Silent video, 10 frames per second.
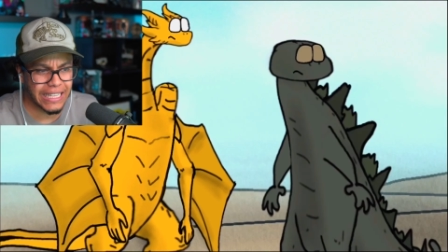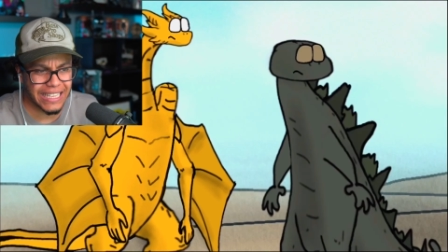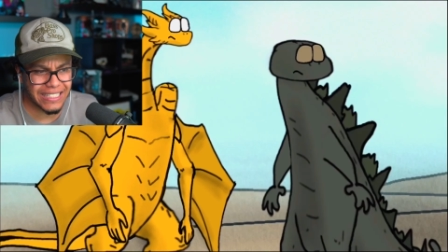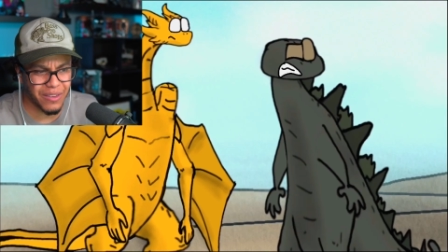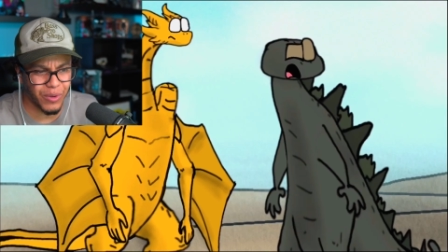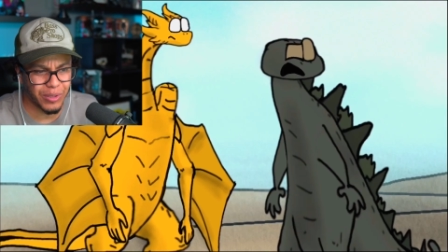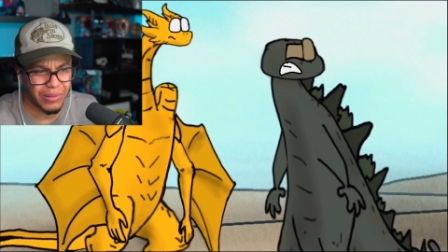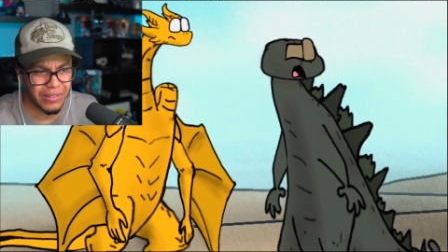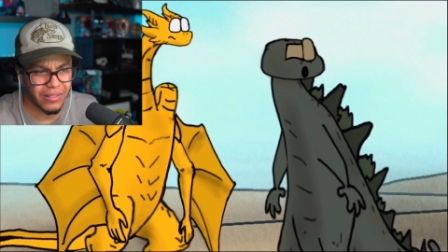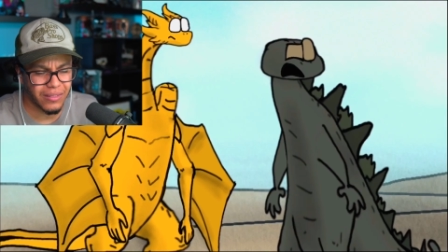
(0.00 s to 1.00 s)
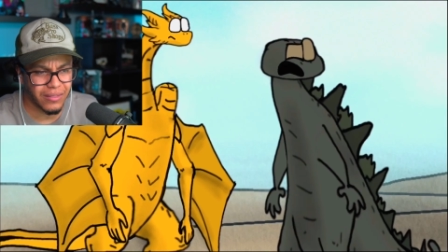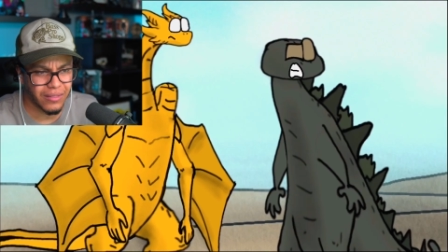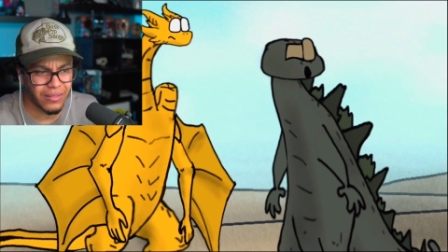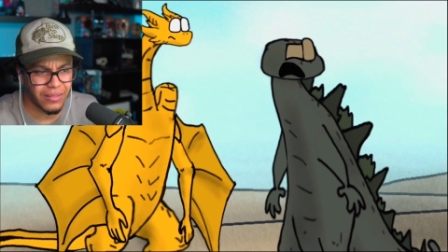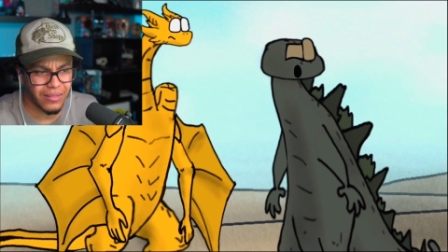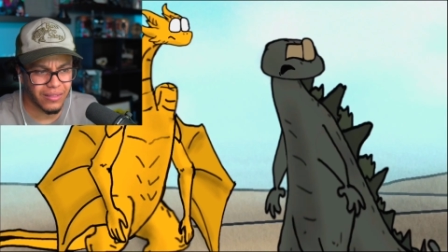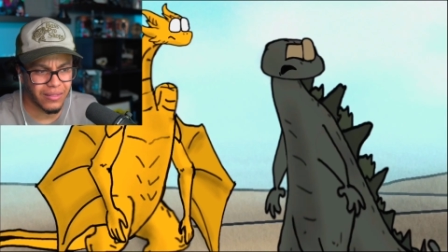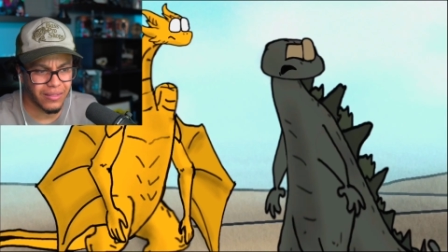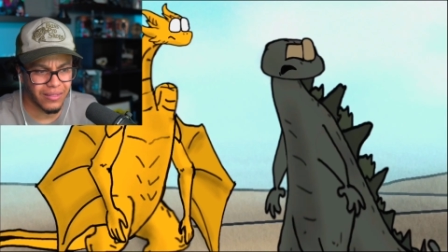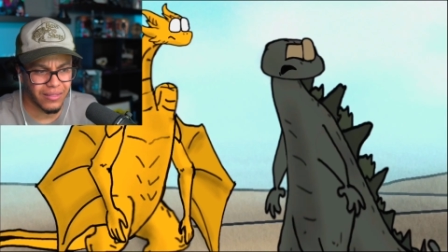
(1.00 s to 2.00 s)
yes, it will. But they already know we're
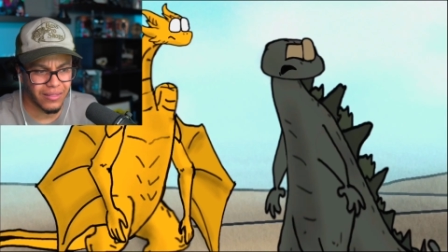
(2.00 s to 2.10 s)
here.